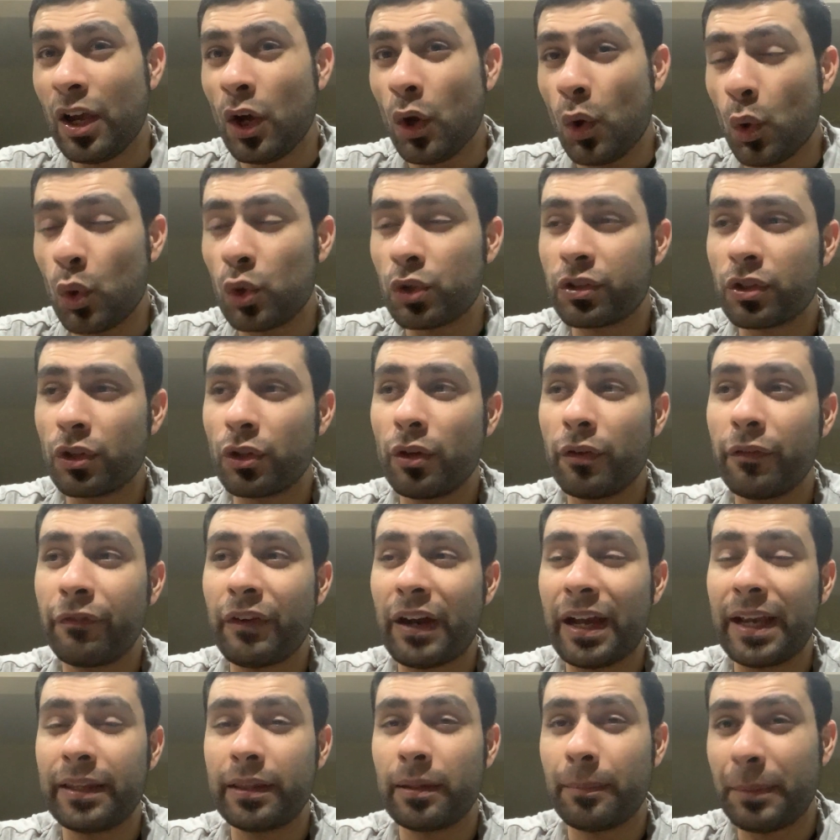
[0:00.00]
Also, you're
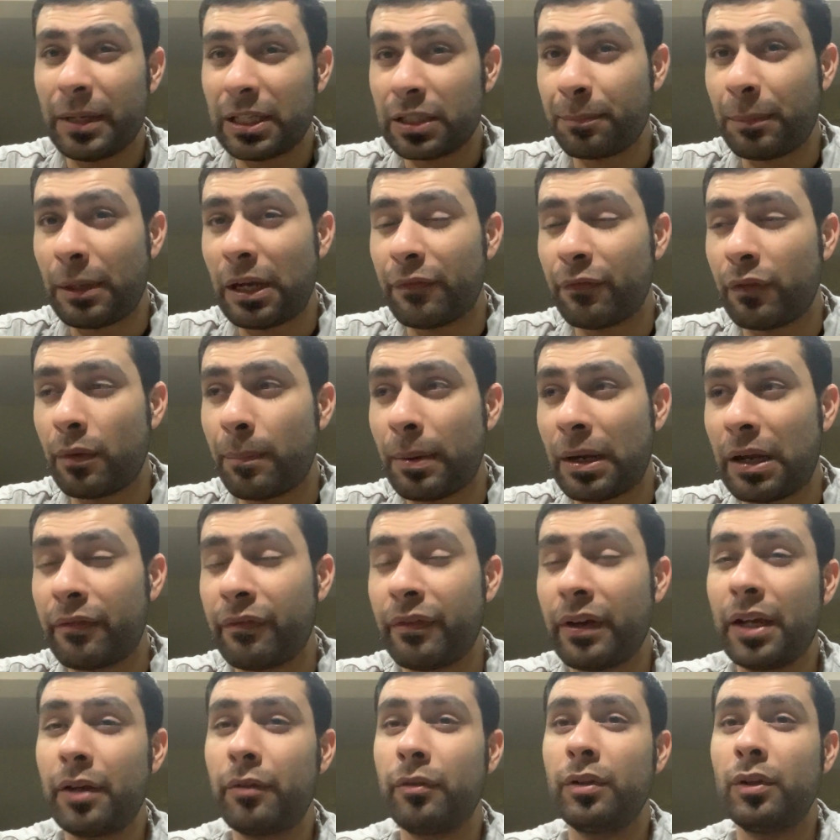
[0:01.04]
fighting the best pound-for-pound
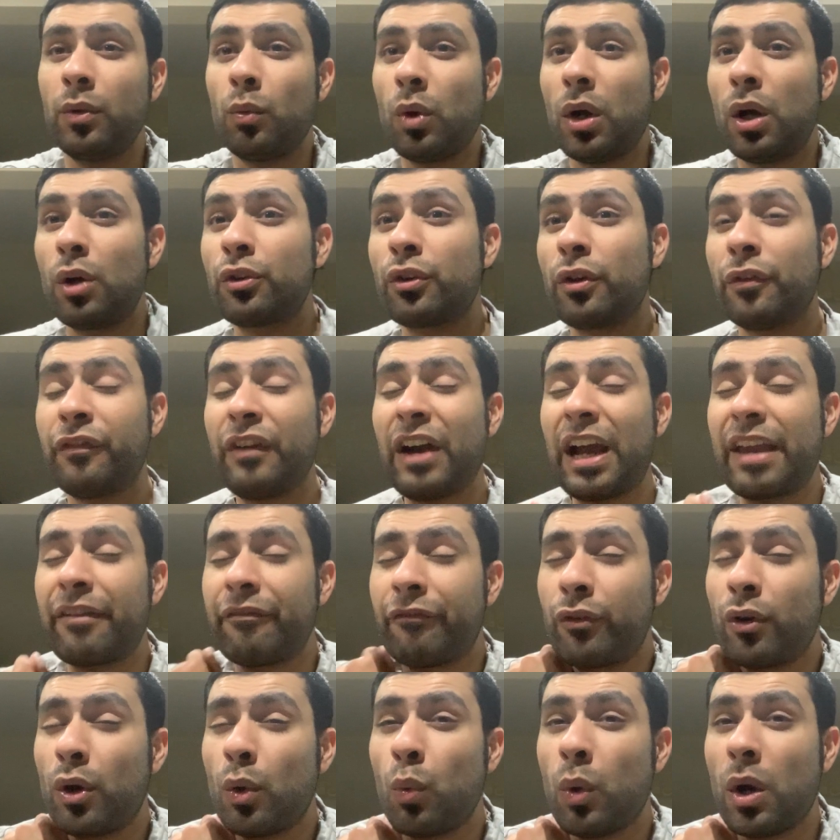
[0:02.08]
fighter in the world. You're fighting
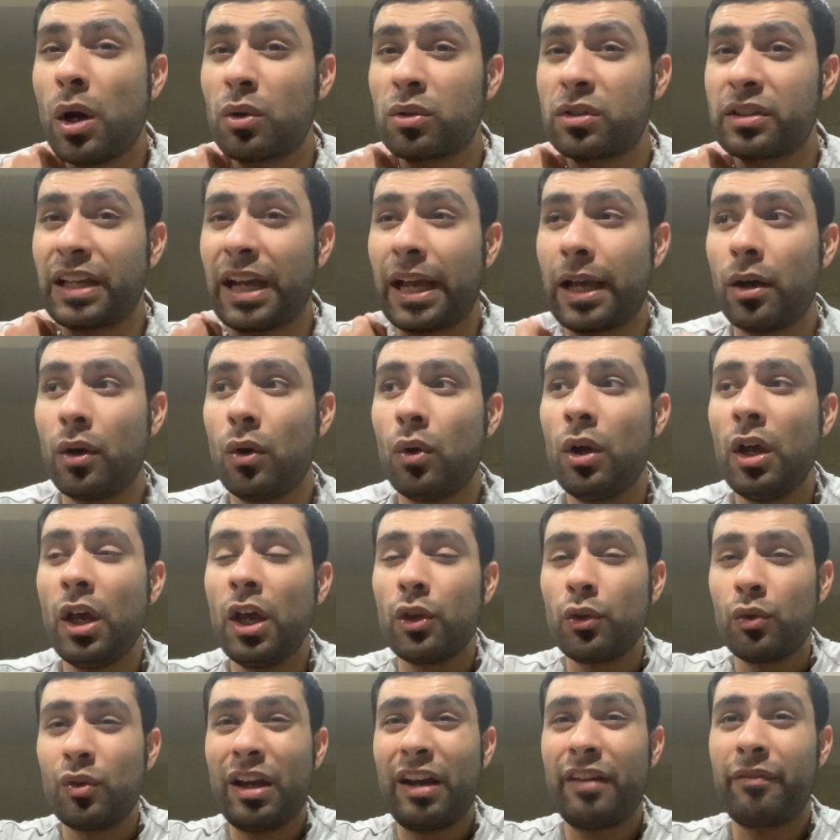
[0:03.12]
for a world title.
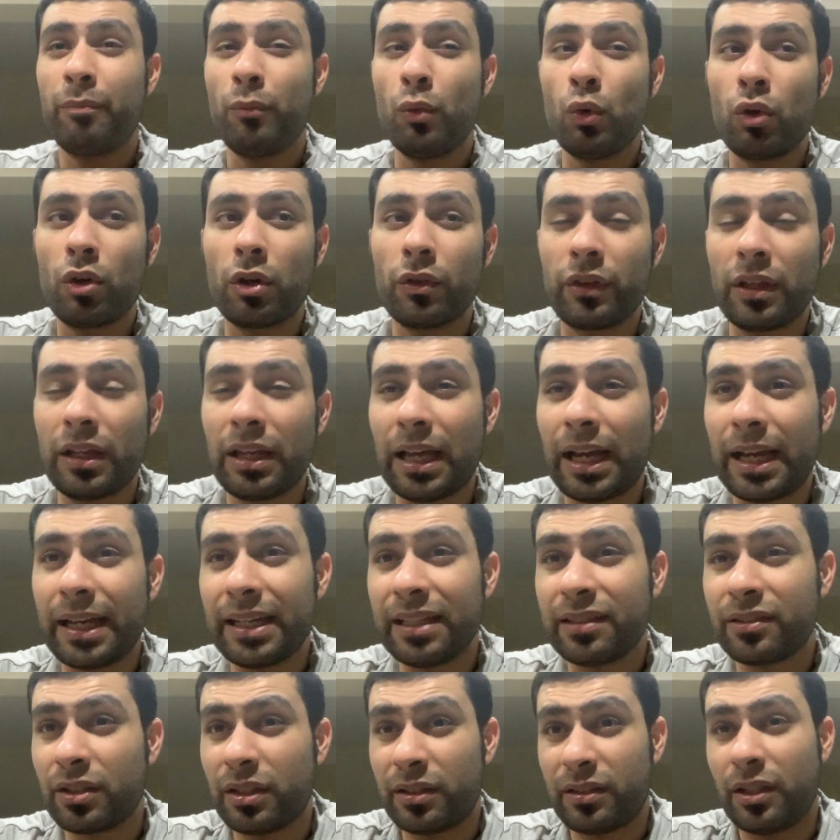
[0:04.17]
You have more on the line.
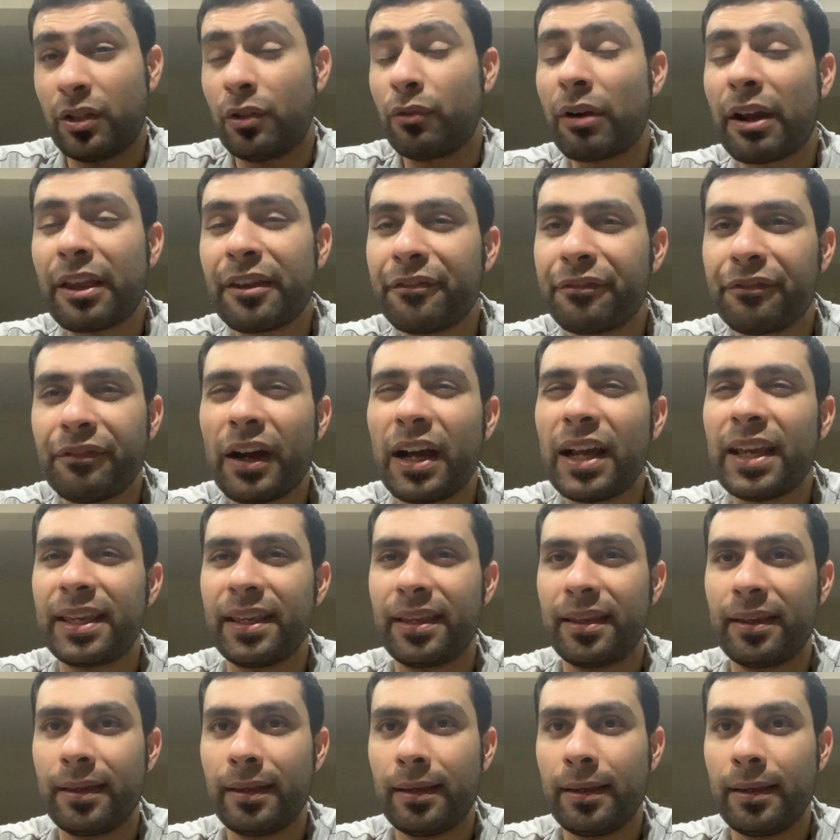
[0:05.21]
It's a great fight.